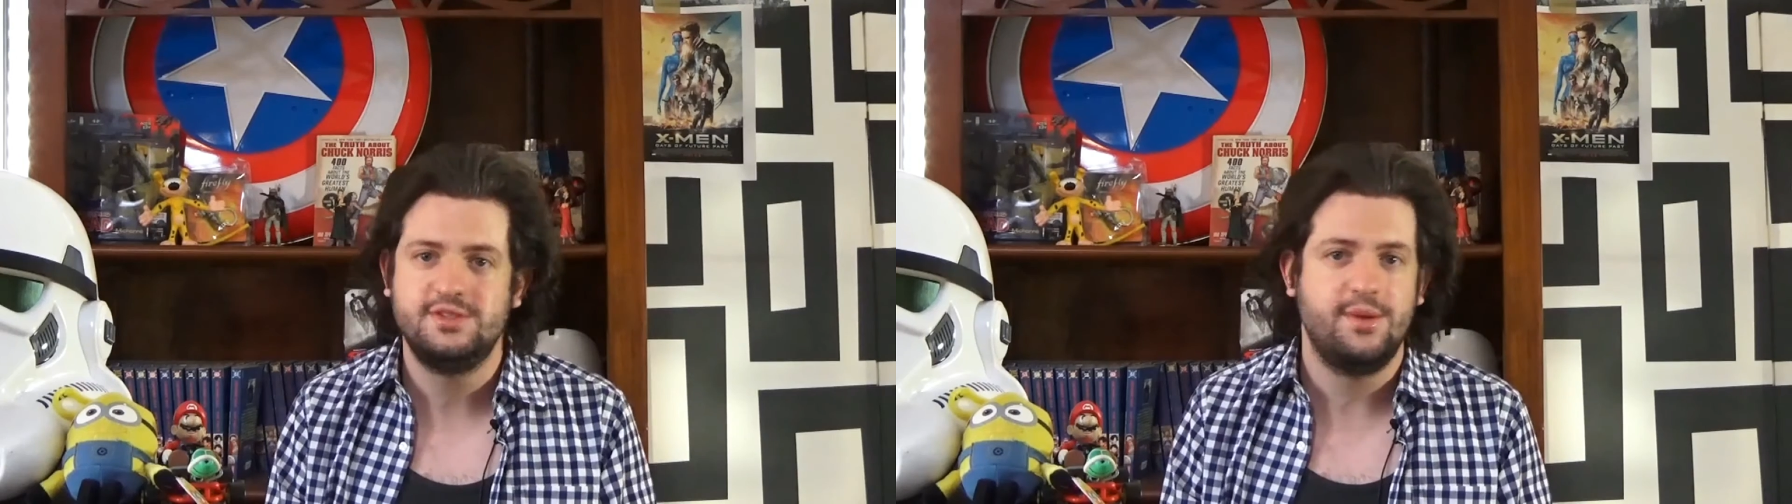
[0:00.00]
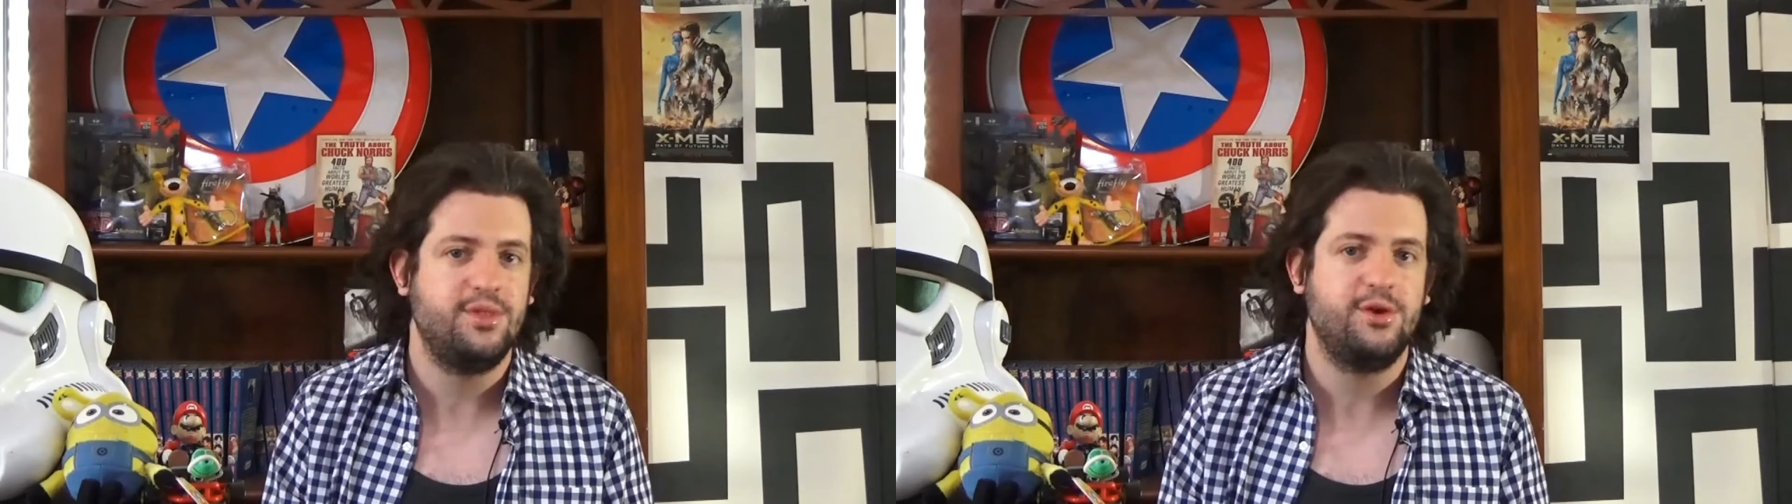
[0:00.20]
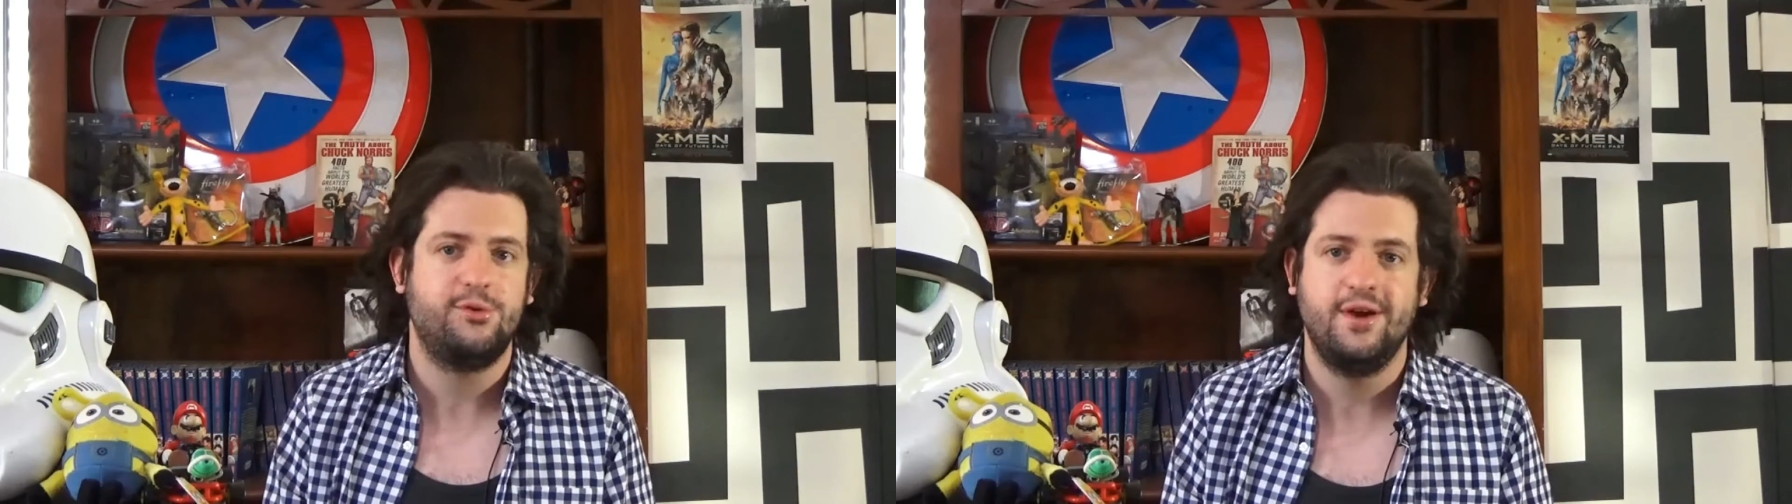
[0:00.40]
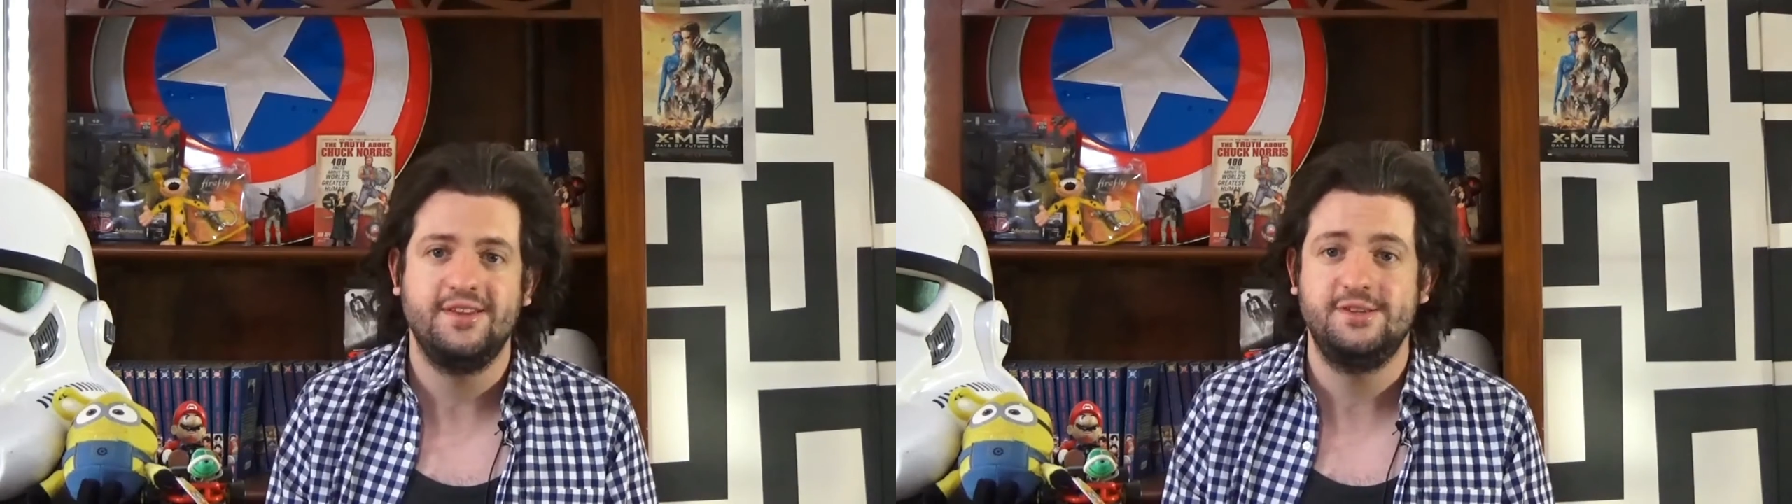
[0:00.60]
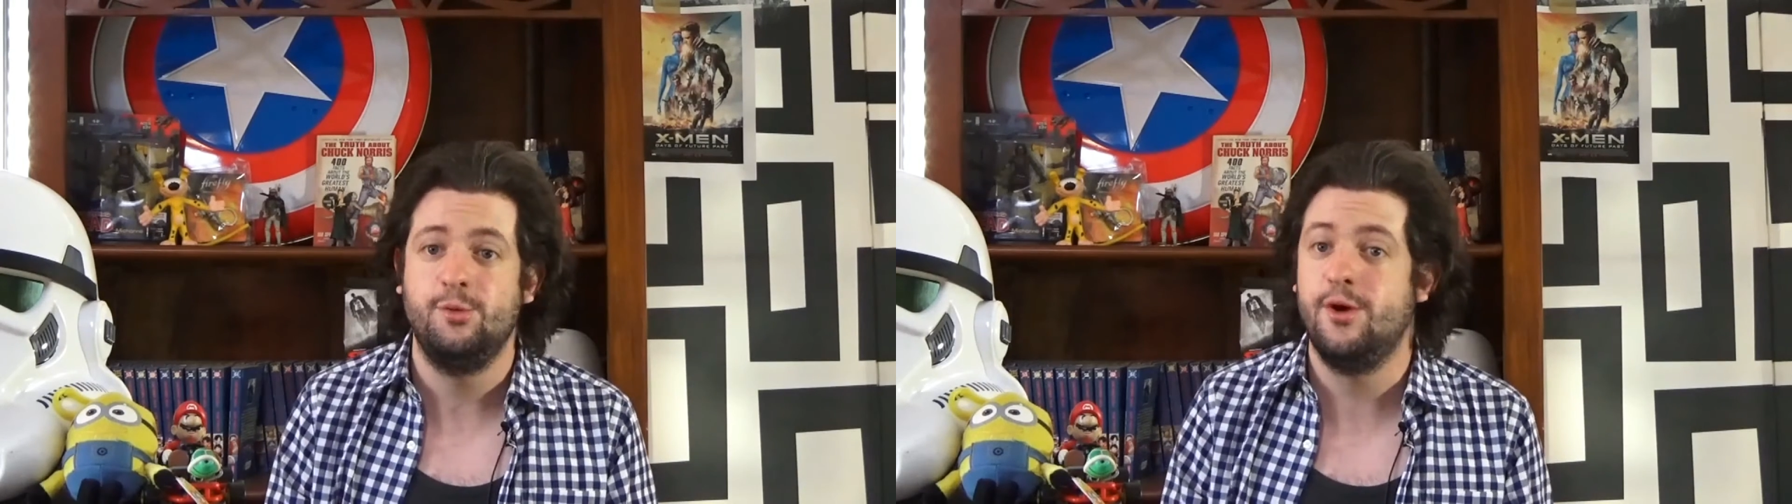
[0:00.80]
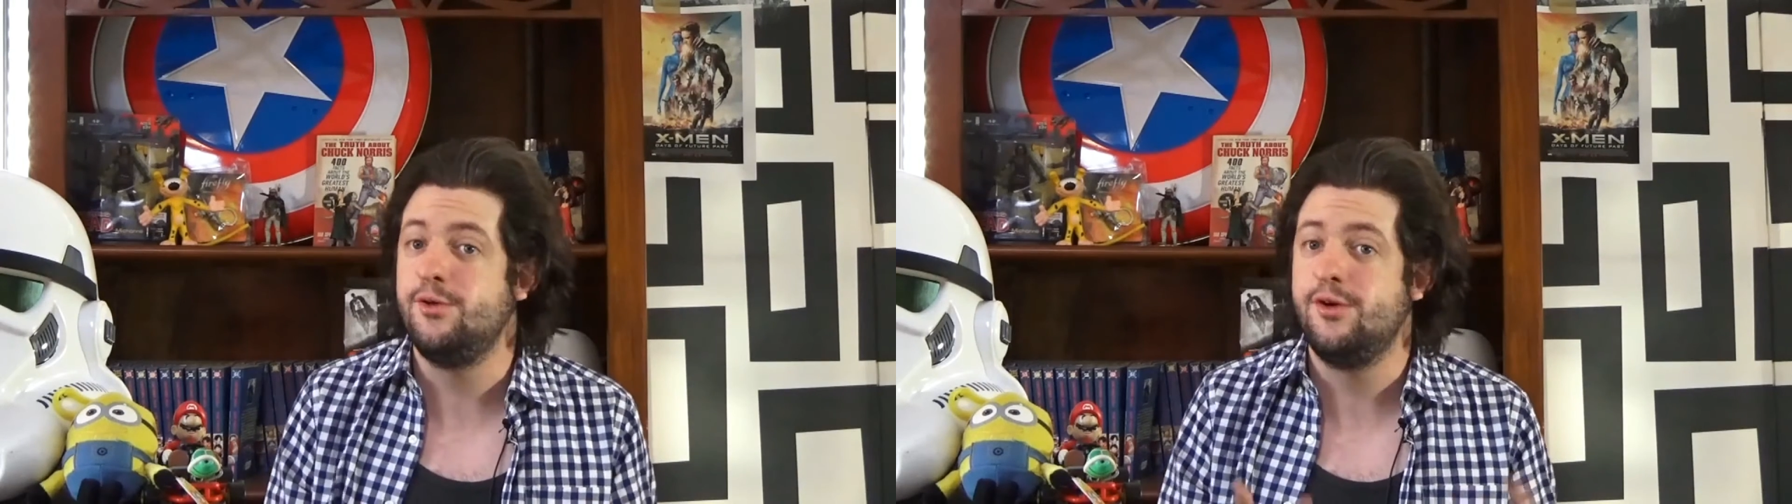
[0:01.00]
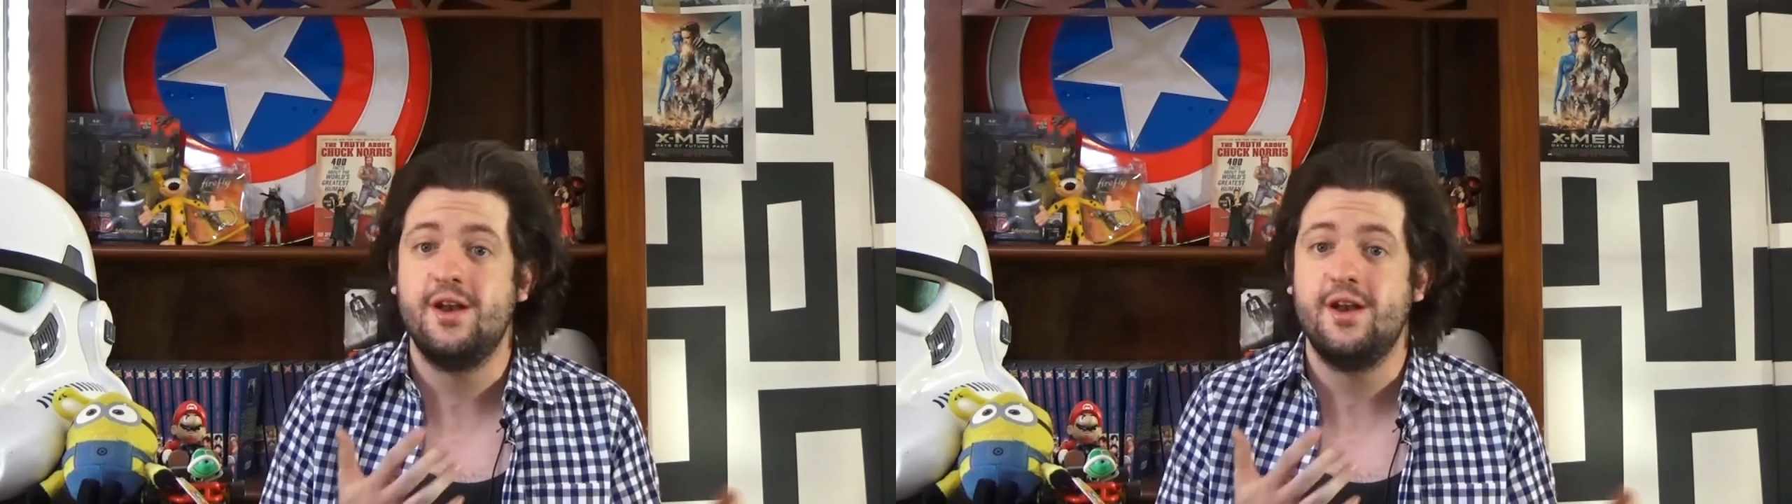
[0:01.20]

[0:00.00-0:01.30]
something crazy, whether or